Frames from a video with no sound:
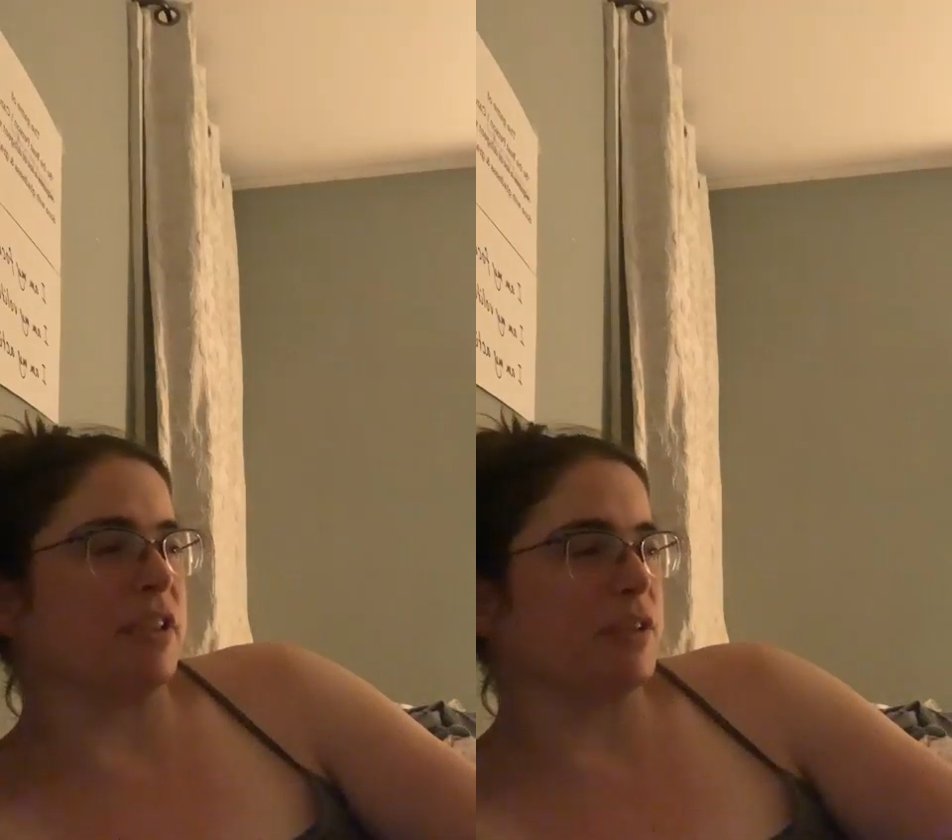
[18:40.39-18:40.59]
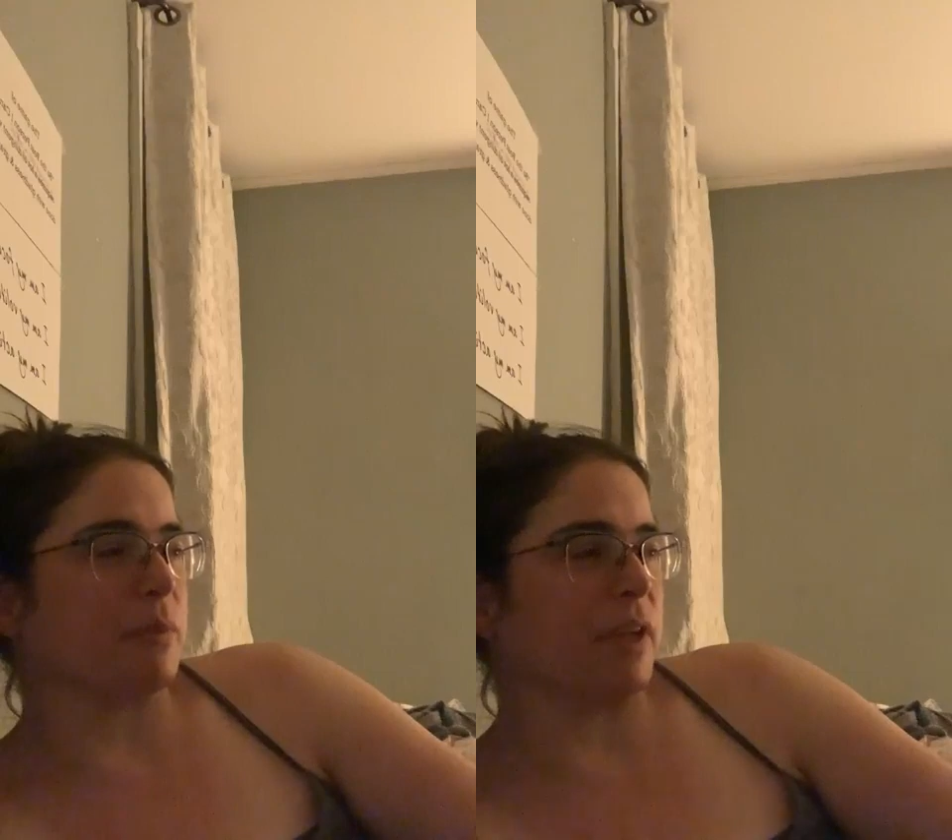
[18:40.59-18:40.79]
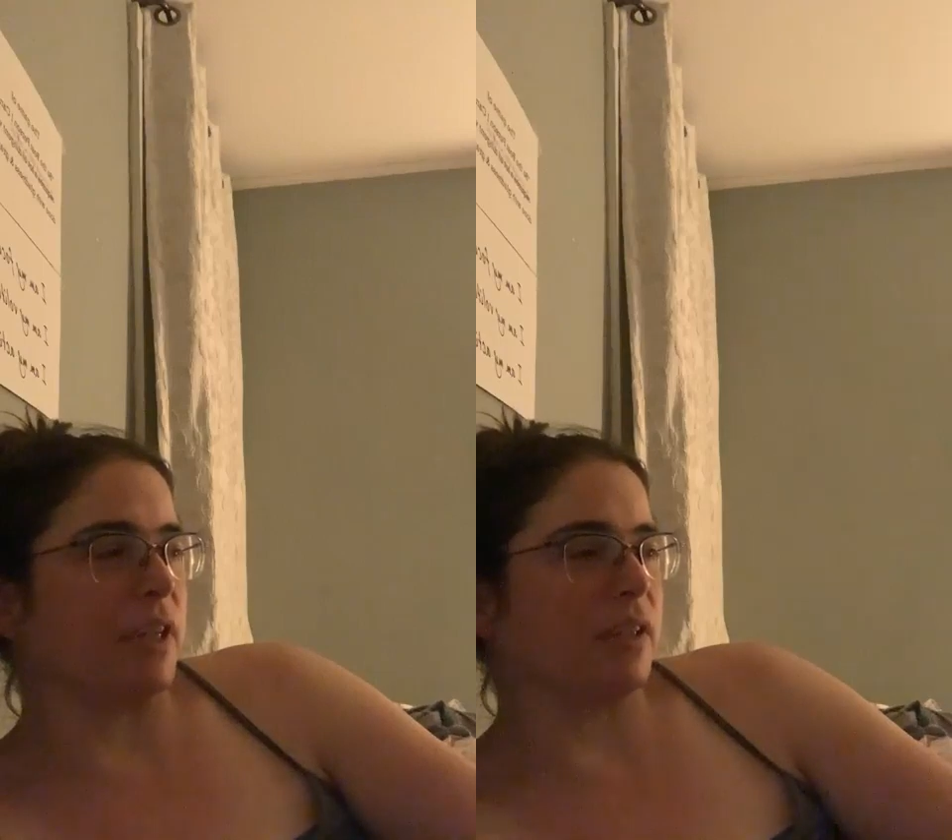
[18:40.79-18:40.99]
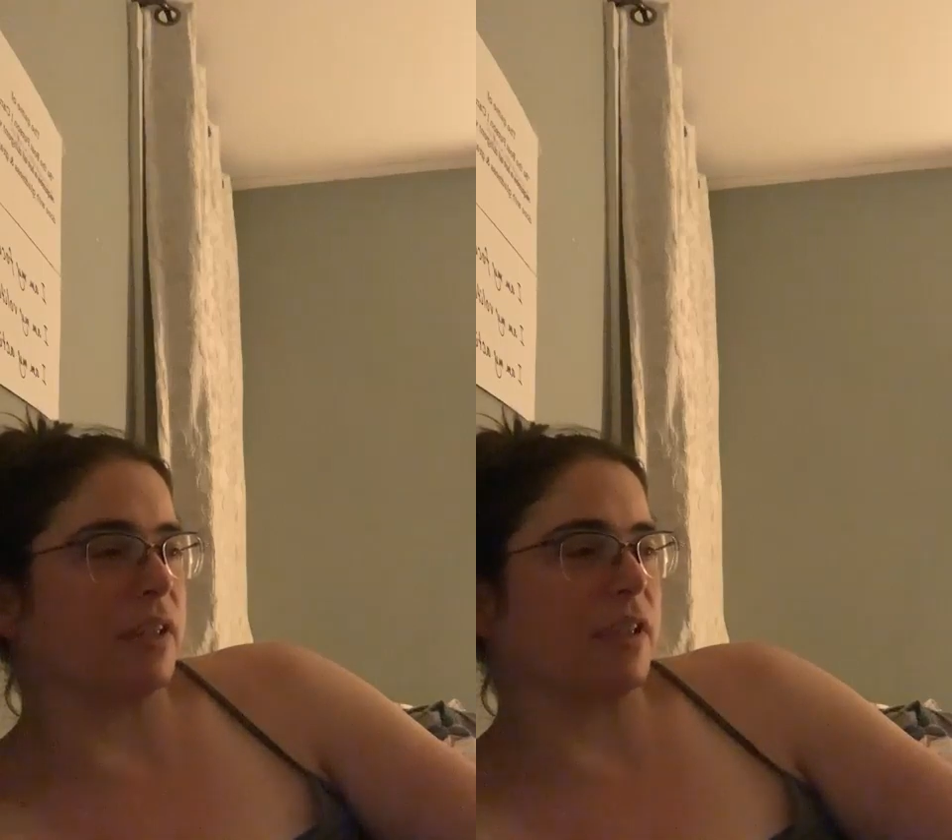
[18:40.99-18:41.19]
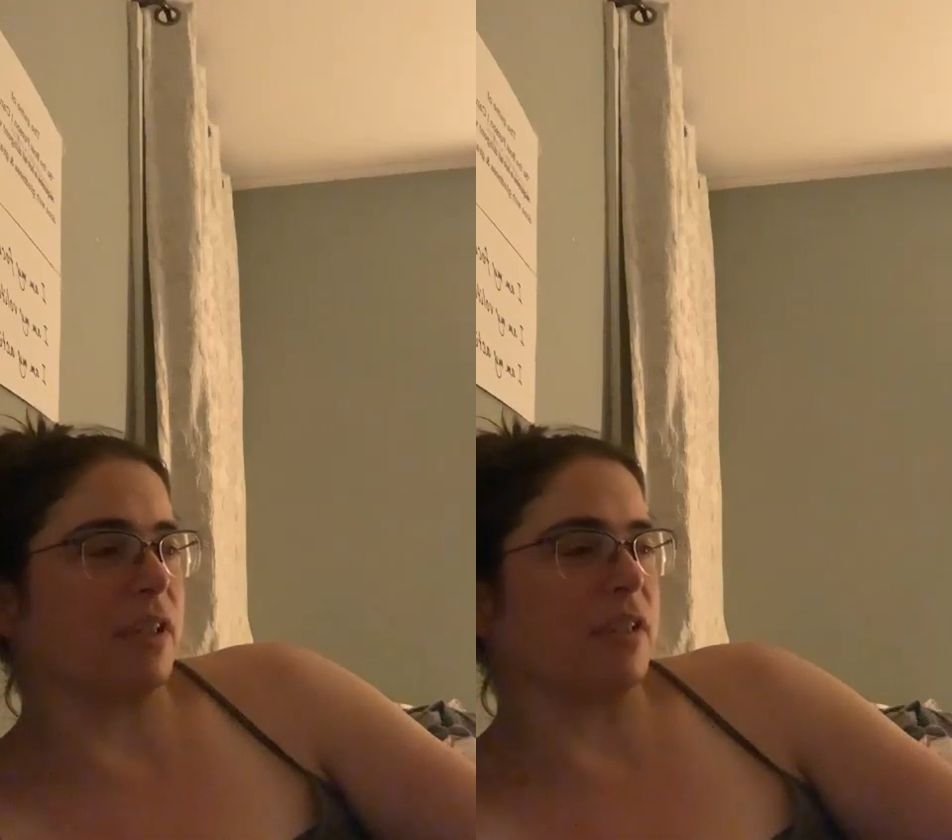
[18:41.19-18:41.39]
to be this
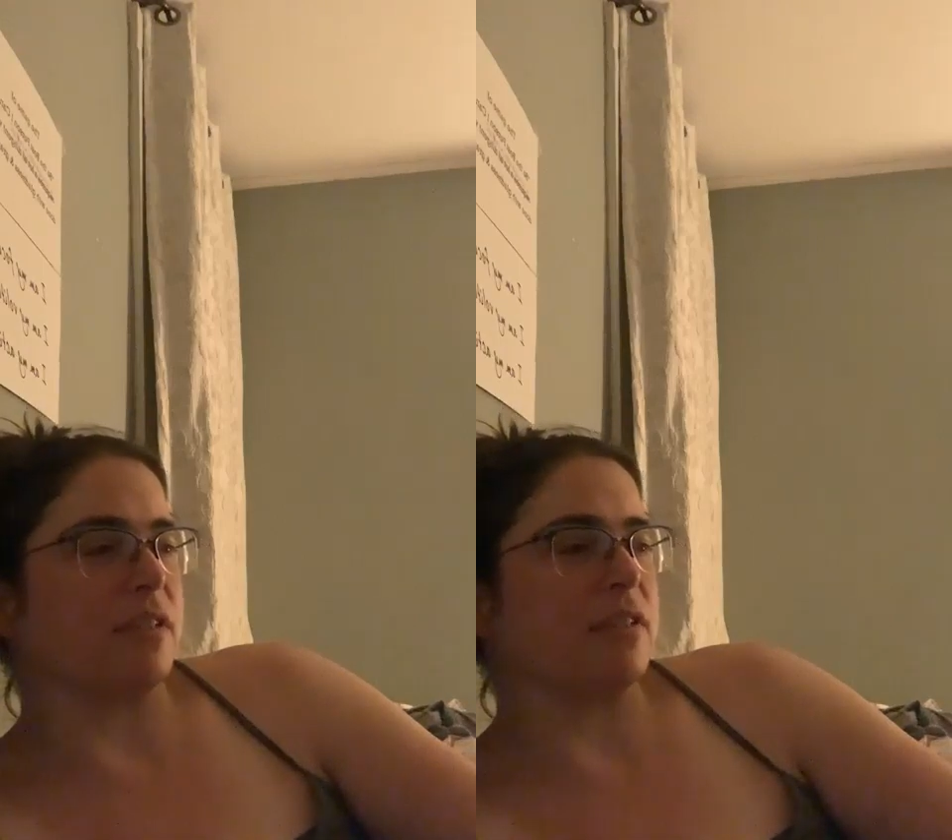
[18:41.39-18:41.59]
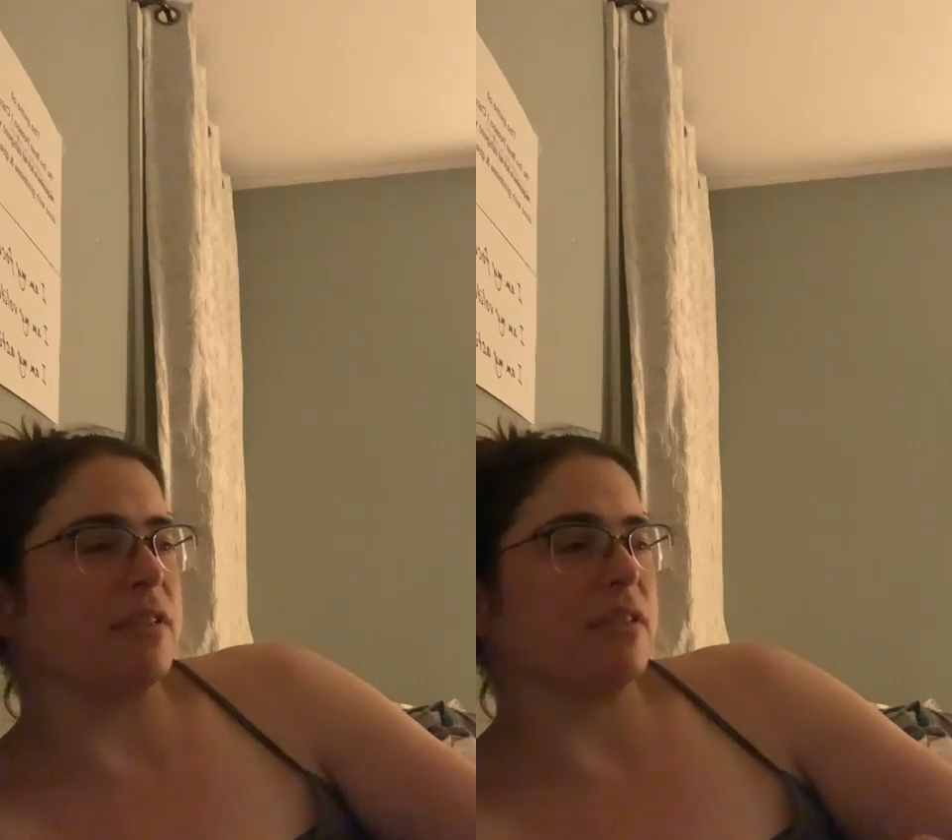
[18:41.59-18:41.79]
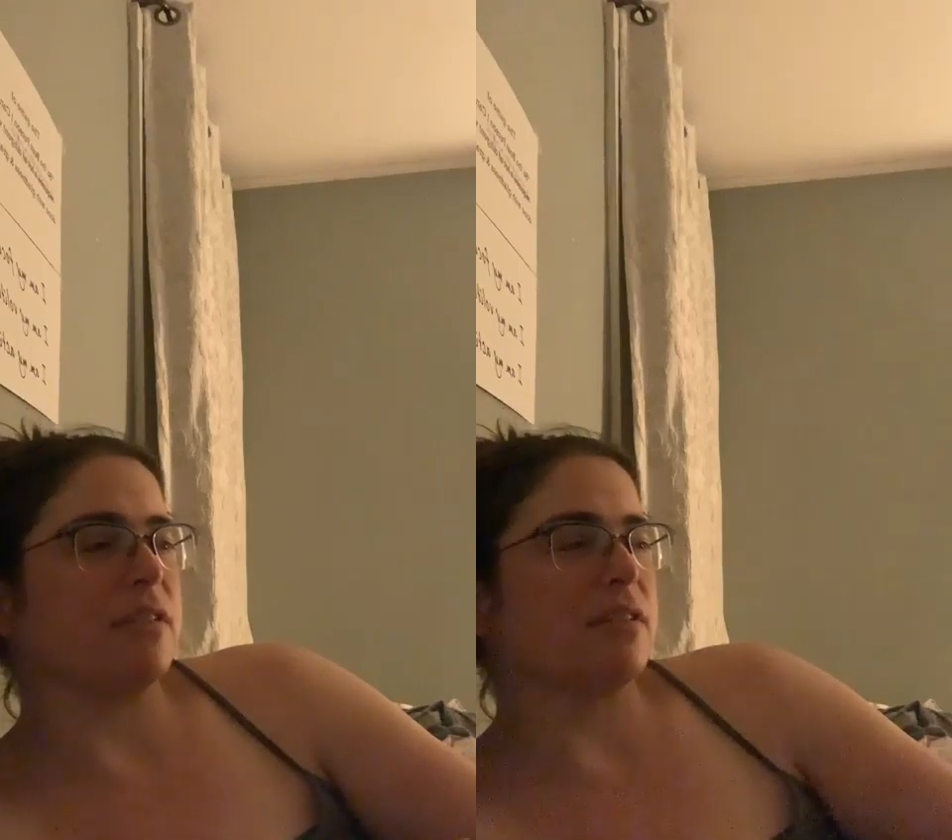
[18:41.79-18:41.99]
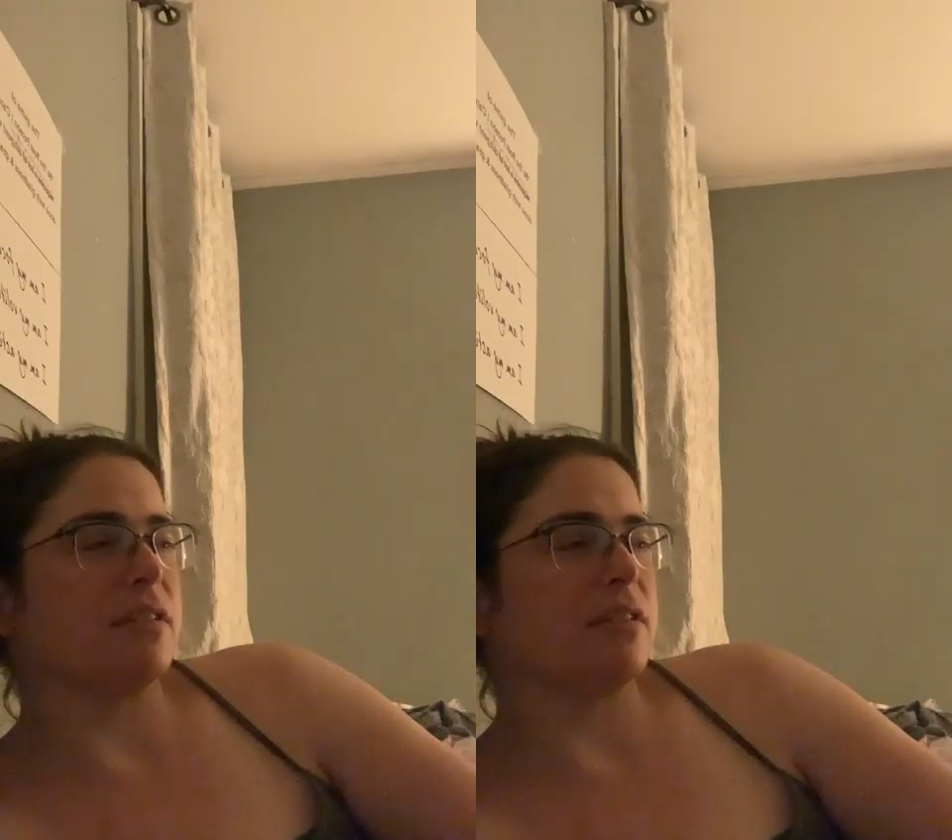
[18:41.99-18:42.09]
way, and